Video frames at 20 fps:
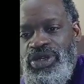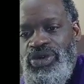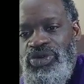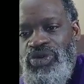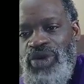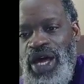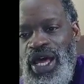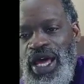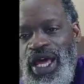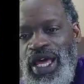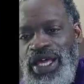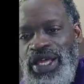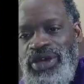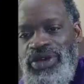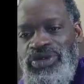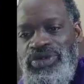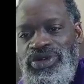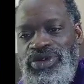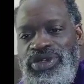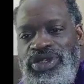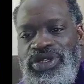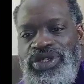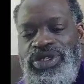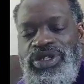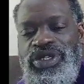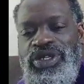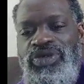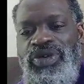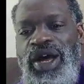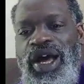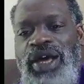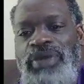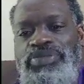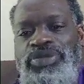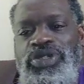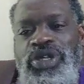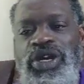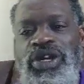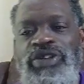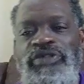Why I'm
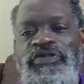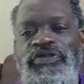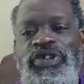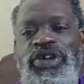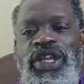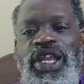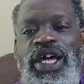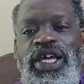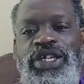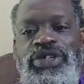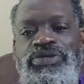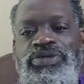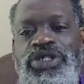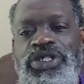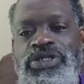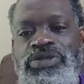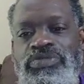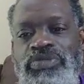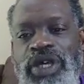starting to feel like you just